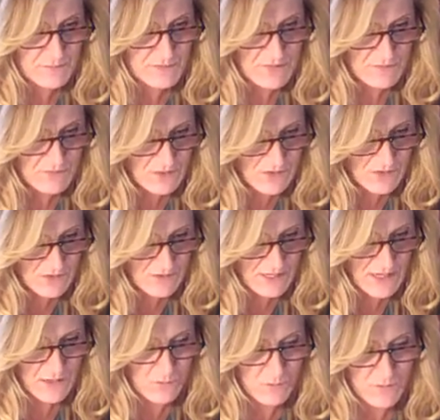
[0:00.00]
liver
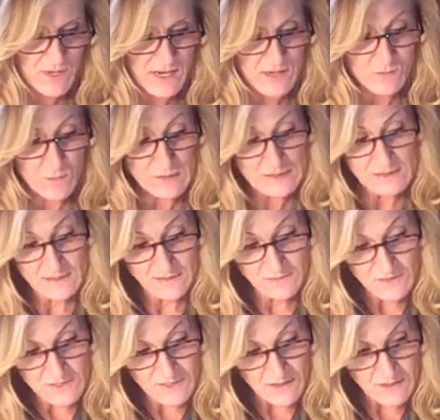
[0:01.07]
and kind of what the
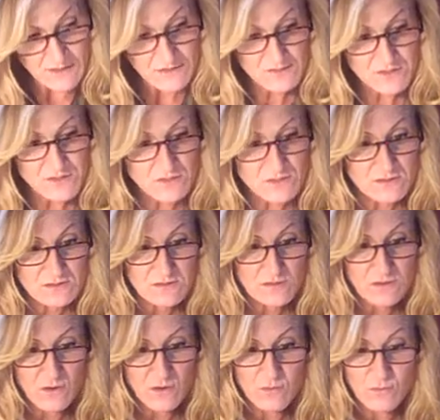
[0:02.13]
liver does.
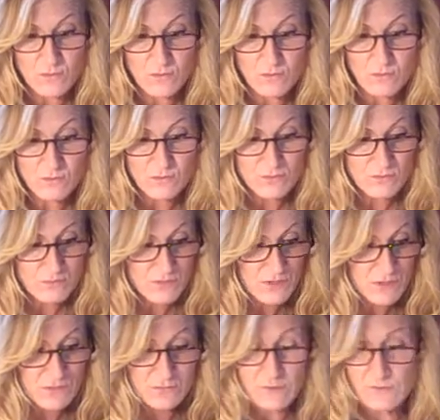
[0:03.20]
So,
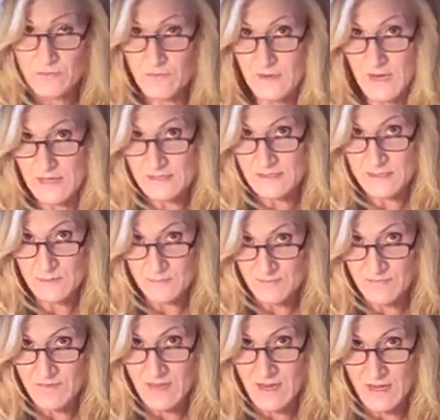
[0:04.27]
you know, if you've forgotten some
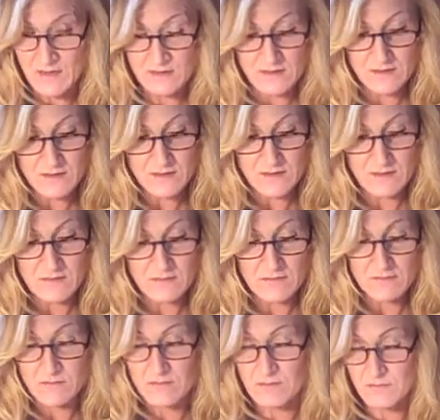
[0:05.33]
of that,
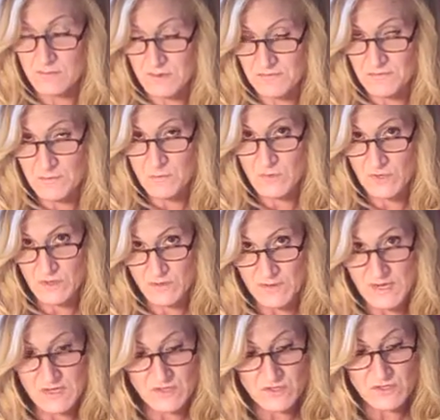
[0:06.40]

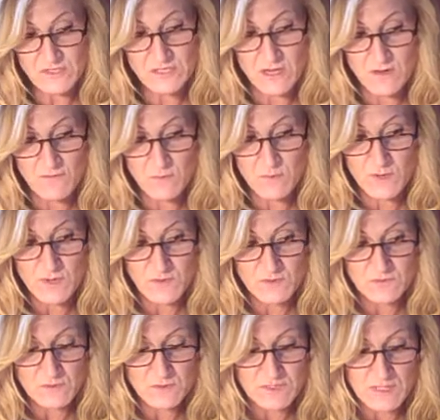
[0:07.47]
refamiliarize yourself and read
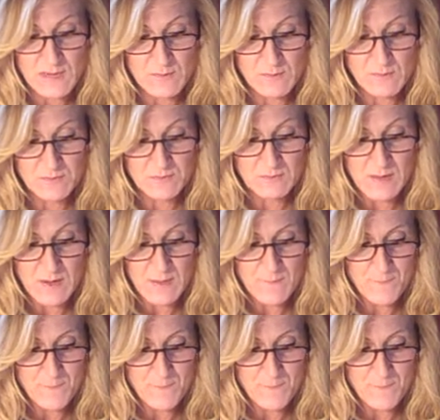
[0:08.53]
those first couple